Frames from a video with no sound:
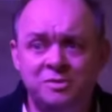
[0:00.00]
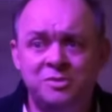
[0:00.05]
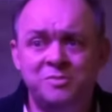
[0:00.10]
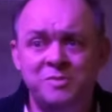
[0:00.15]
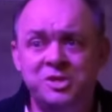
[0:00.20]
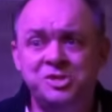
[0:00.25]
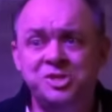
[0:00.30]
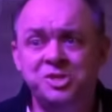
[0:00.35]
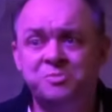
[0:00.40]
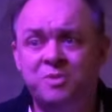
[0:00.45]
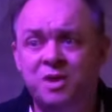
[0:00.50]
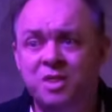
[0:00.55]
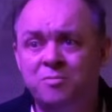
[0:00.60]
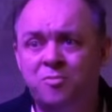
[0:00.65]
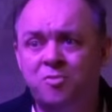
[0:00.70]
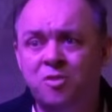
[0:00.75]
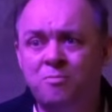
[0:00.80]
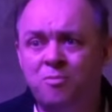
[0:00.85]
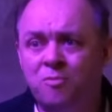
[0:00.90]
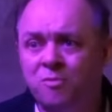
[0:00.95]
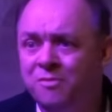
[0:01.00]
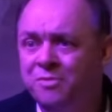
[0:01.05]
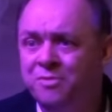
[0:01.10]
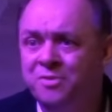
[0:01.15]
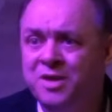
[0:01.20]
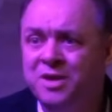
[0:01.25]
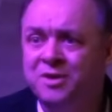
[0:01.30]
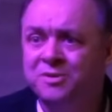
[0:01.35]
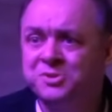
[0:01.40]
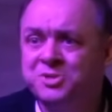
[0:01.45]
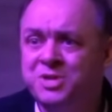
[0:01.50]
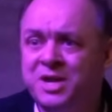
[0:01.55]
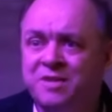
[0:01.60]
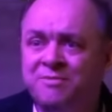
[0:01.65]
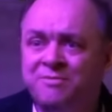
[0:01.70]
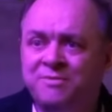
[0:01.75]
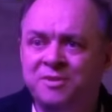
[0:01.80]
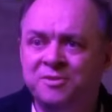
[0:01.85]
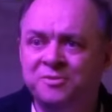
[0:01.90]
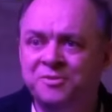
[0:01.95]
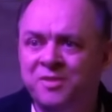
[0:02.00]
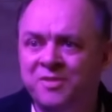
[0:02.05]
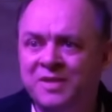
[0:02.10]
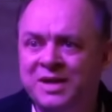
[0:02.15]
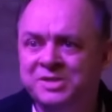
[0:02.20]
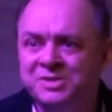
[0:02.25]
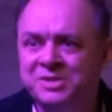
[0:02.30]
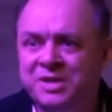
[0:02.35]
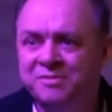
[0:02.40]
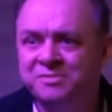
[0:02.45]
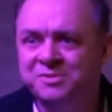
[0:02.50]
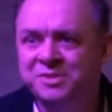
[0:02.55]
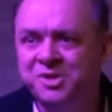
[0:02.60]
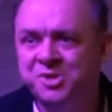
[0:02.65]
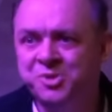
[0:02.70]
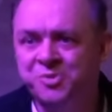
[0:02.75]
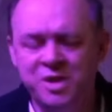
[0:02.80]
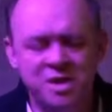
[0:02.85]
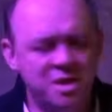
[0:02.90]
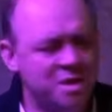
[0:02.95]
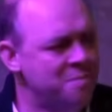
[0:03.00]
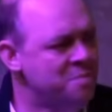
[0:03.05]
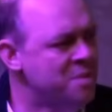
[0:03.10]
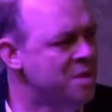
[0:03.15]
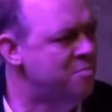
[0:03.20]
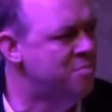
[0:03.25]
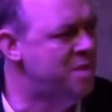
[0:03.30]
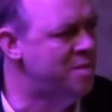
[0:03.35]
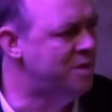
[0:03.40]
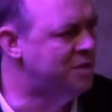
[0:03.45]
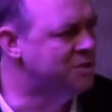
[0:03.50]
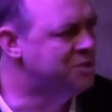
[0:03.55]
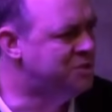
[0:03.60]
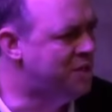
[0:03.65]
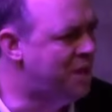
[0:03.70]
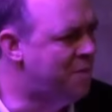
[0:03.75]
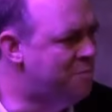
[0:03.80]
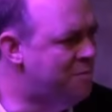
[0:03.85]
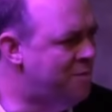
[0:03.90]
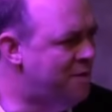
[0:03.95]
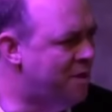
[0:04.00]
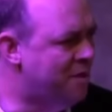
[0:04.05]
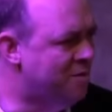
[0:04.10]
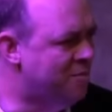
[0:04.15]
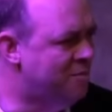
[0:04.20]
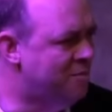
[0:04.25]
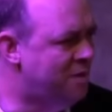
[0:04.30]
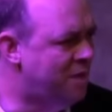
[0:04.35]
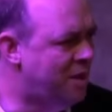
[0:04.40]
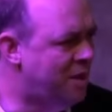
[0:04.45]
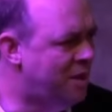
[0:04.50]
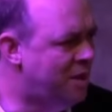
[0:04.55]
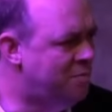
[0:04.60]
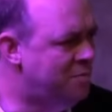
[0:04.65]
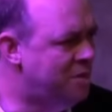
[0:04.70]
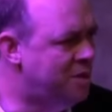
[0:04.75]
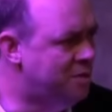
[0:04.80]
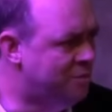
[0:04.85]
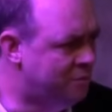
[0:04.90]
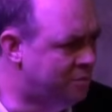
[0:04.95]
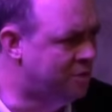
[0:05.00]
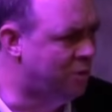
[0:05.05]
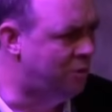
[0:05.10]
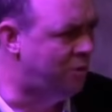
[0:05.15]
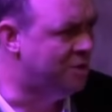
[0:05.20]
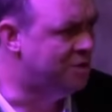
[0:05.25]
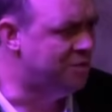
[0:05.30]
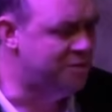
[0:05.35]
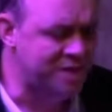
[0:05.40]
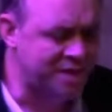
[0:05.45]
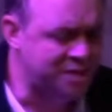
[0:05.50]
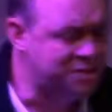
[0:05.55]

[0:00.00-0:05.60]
to me, she's one of the more important thinkers in any field in the last half century. Maybe I'll stop there um, and go on to the